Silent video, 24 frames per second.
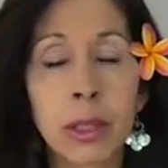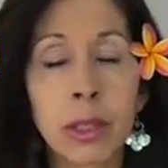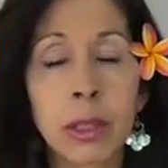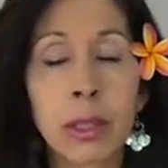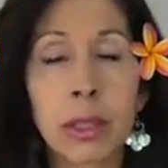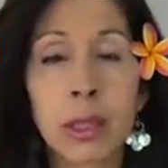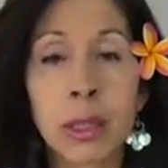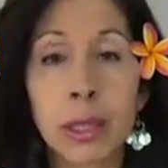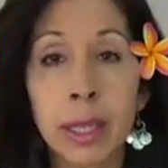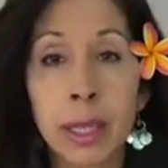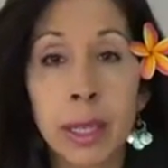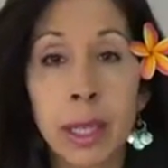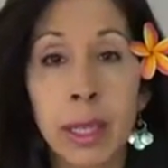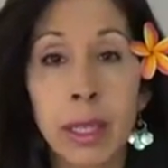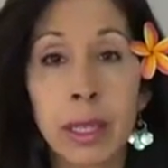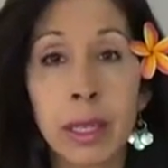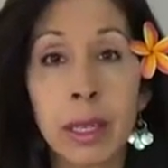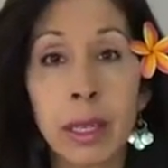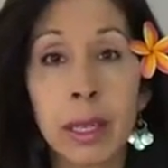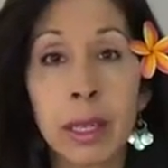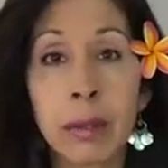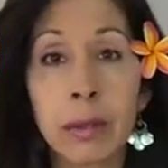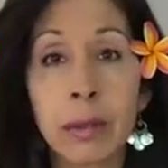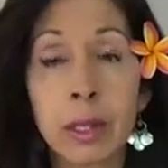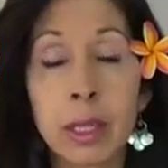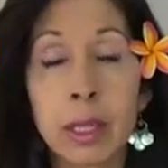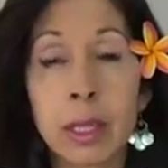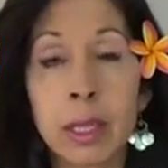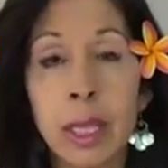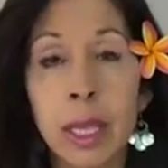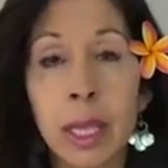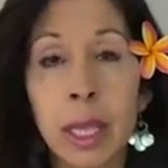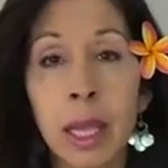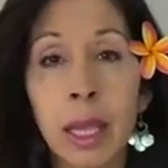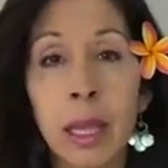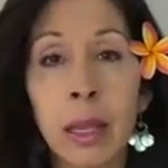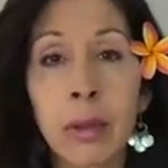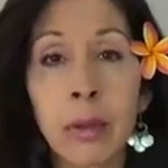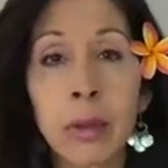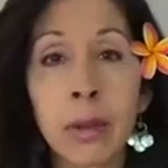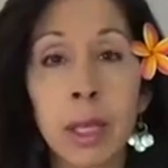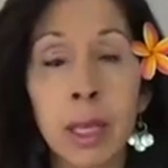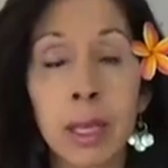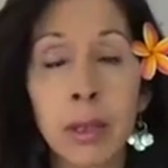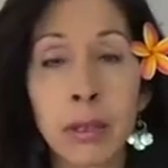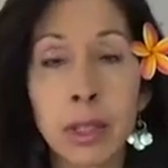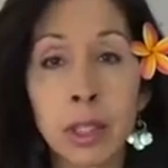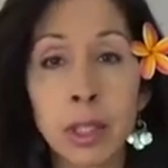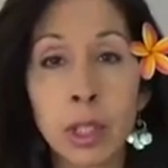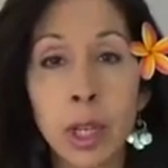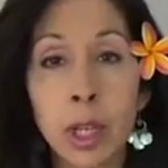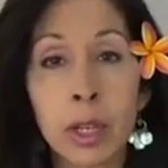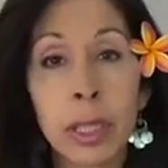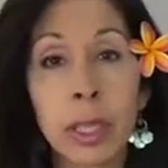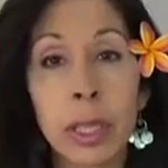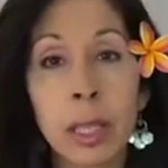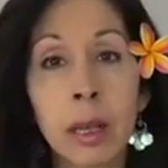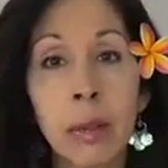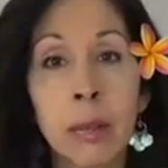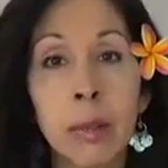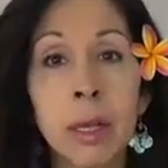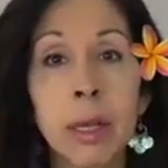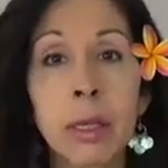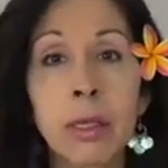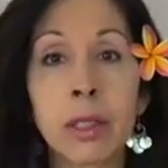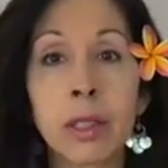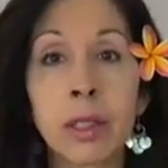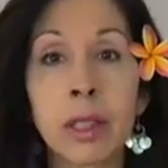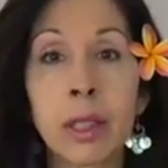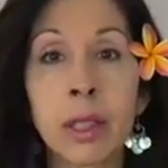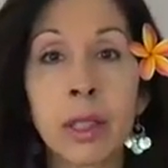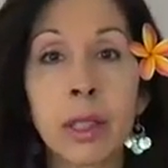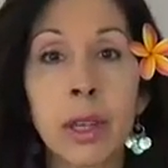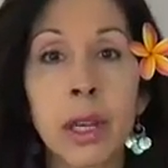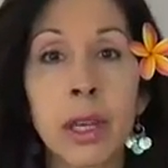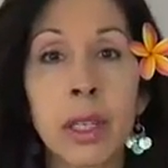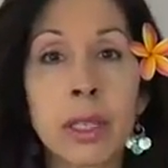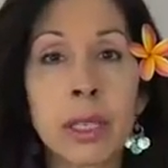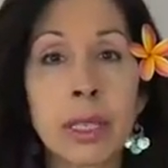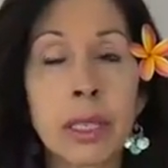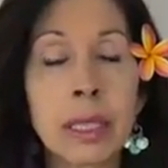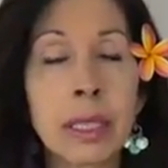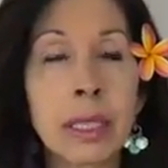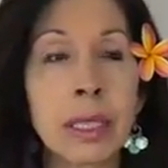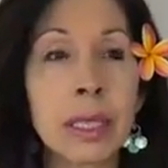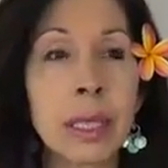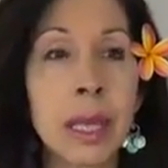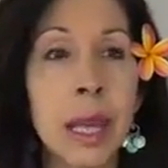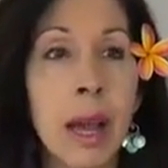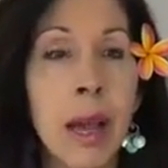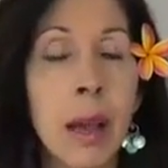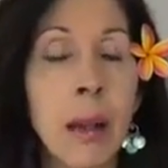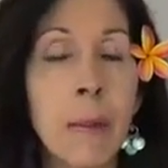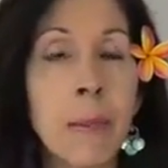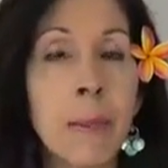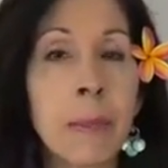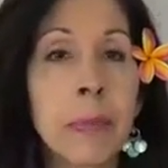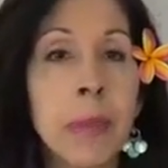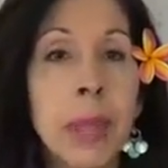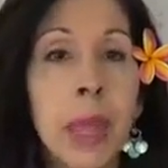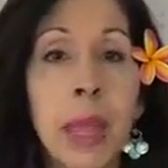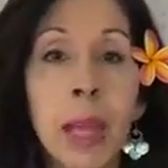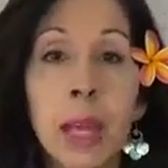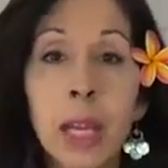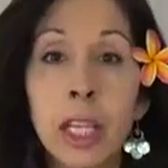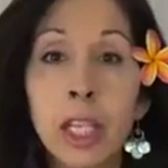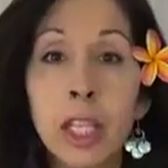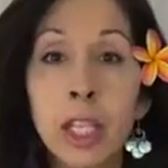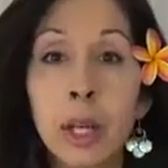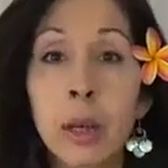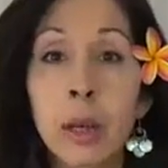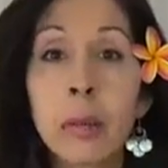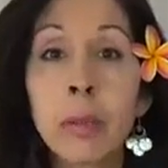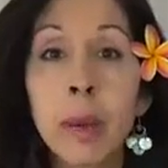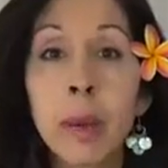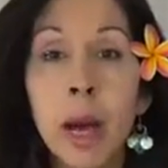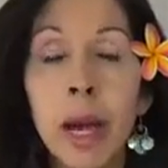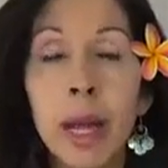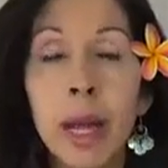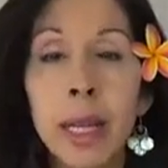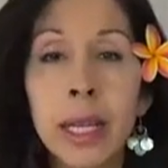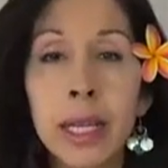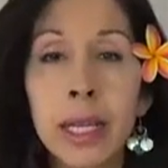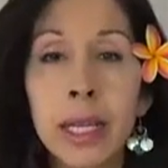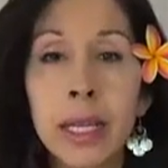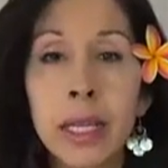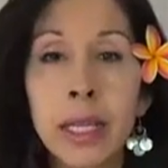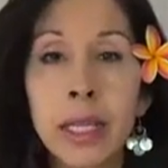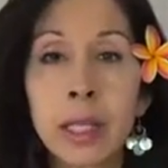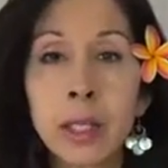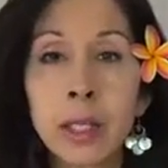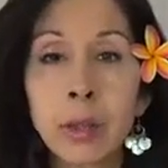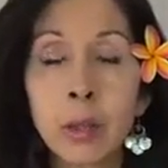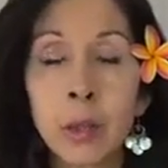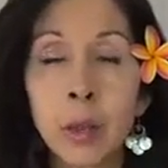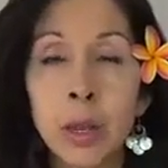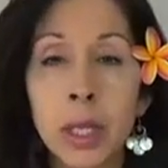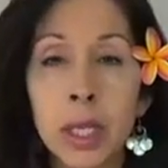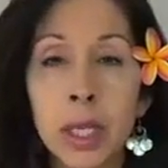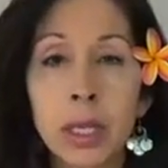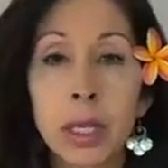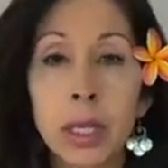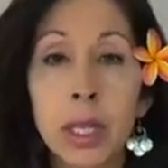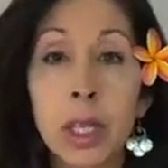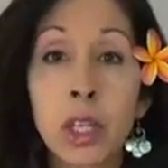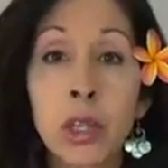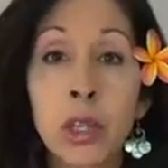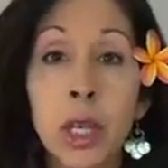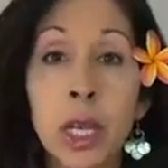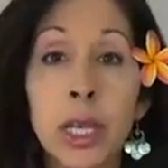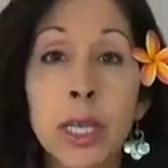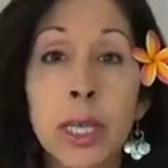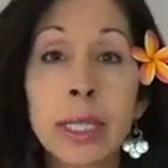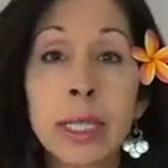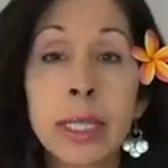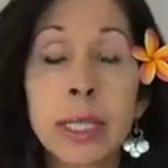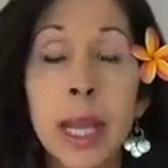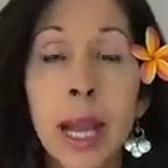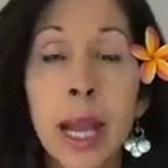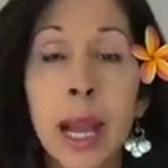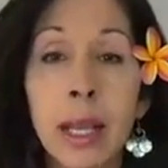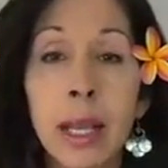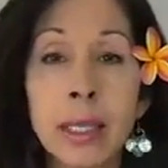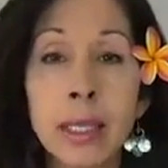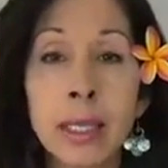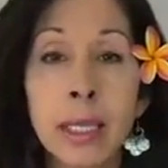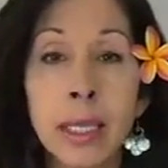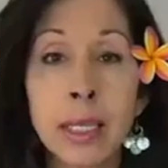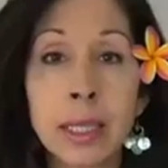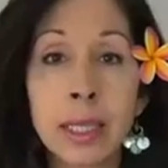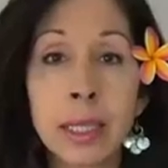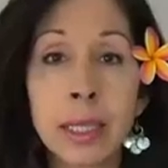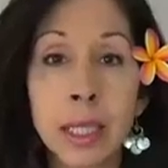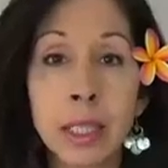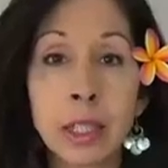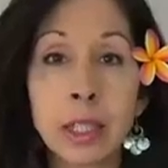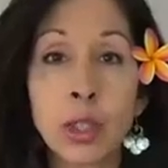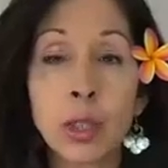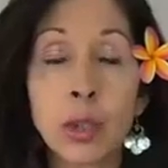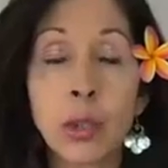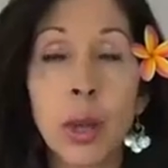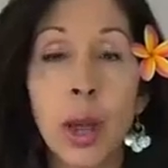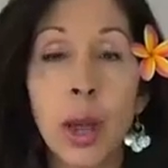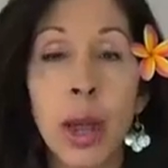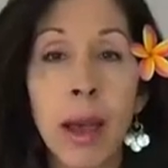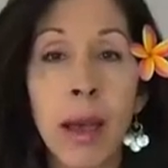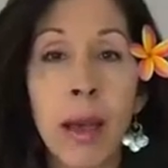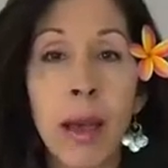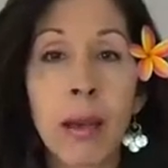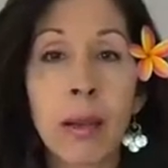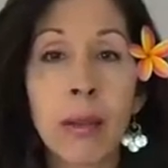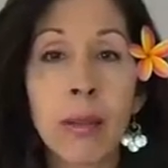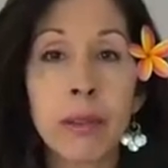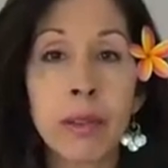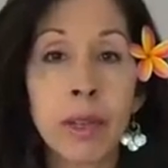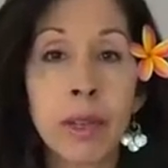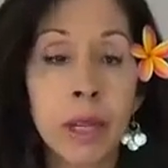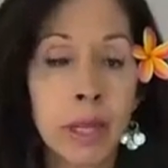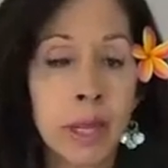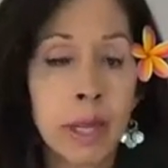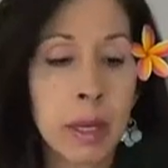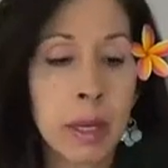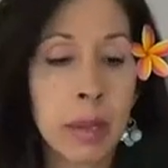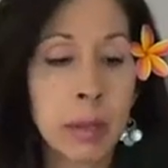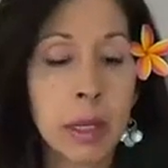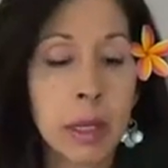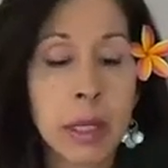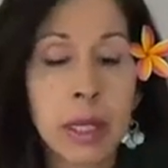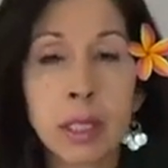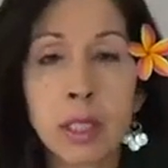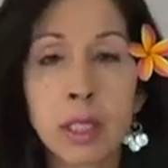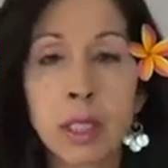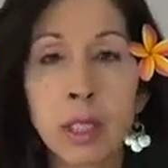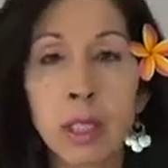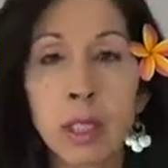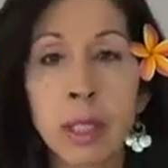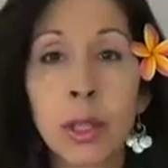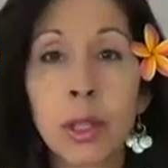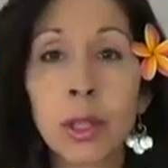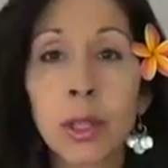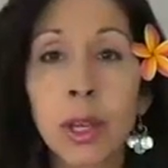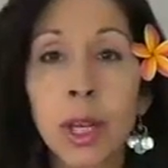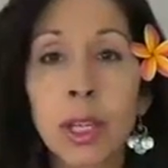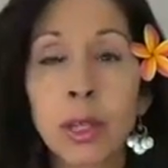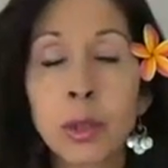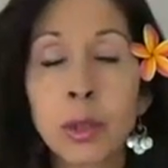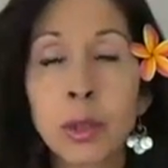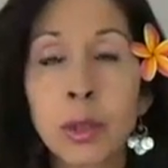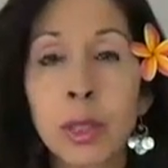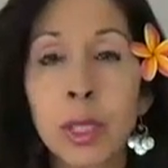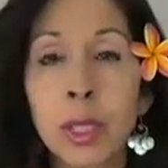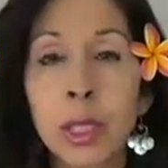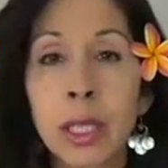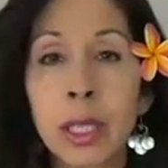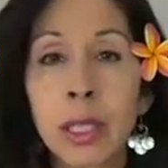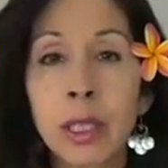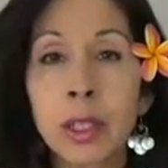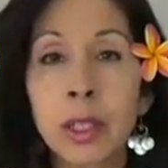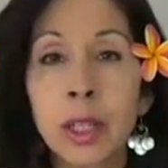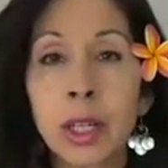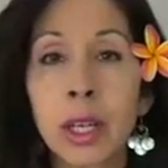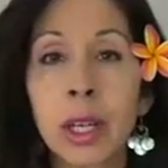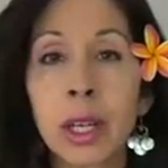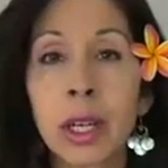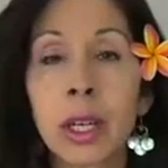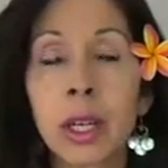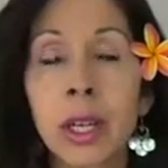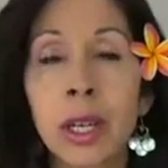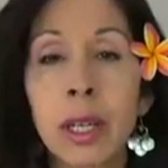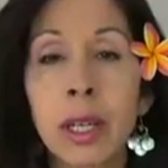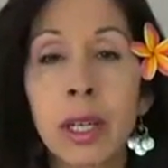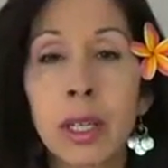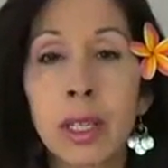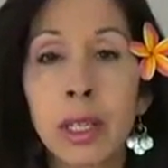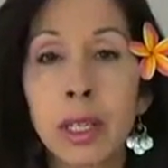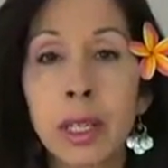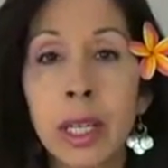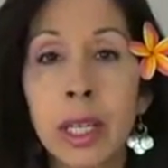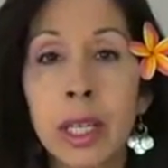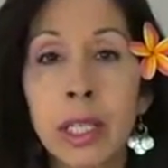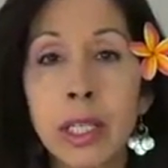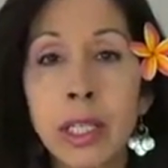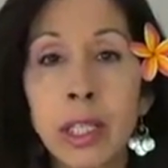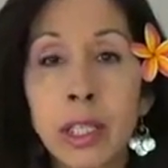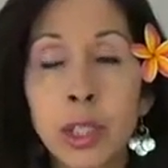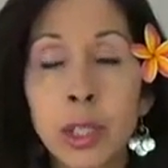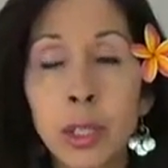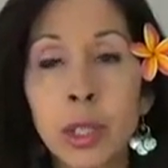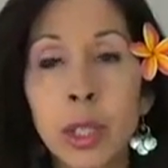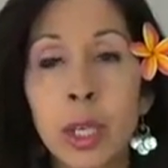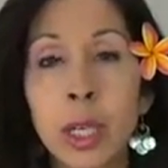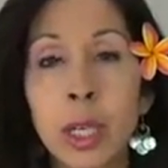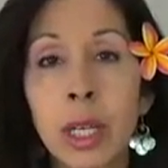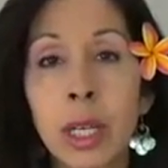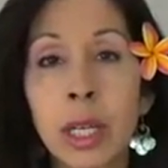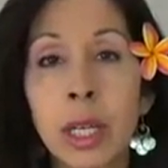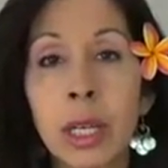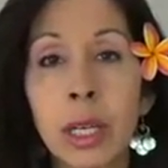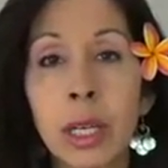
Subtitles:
like I was saying when I was talking about your thoughts, is that your mind is one of the greatest assets that you have, because your thoughts will either create your